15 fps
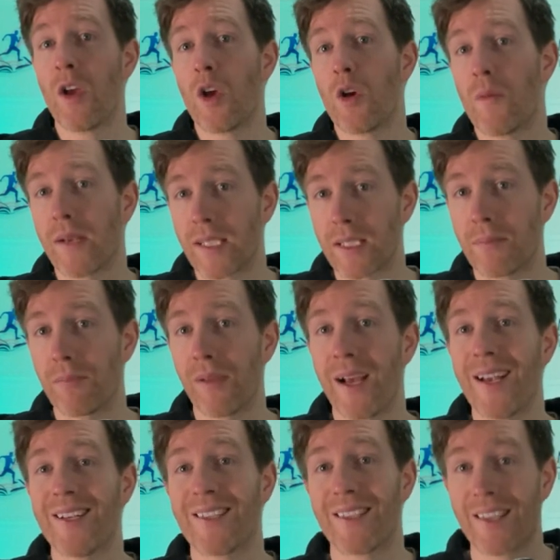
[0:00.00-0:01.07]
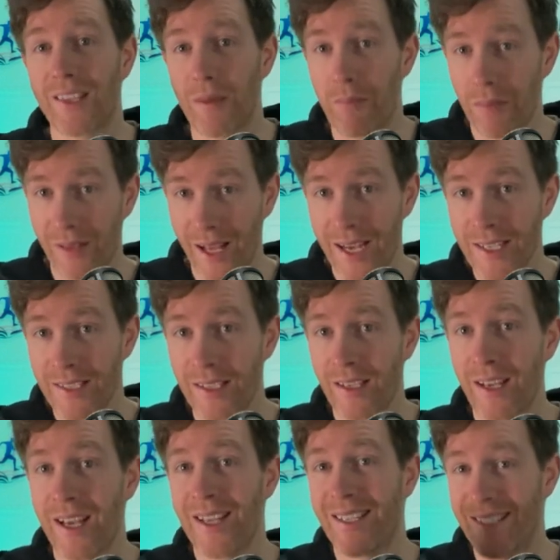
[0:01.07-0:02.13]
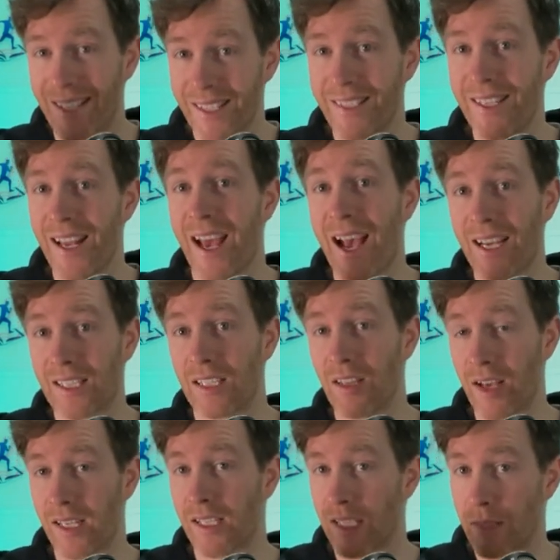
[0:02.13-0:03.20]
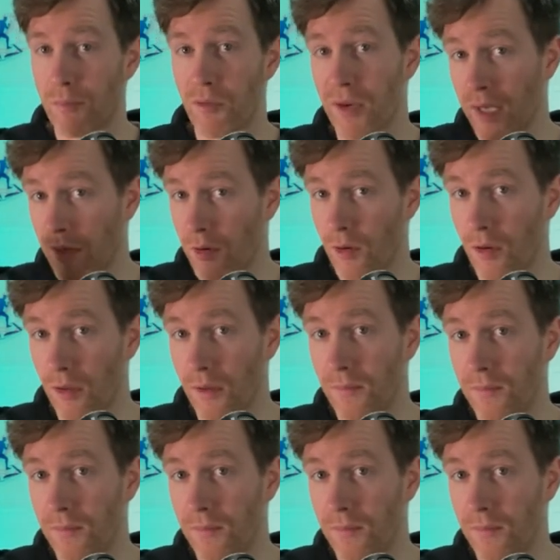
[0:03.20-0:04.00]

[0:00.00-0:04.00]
who explained that the plate doesn't act like a spring at all.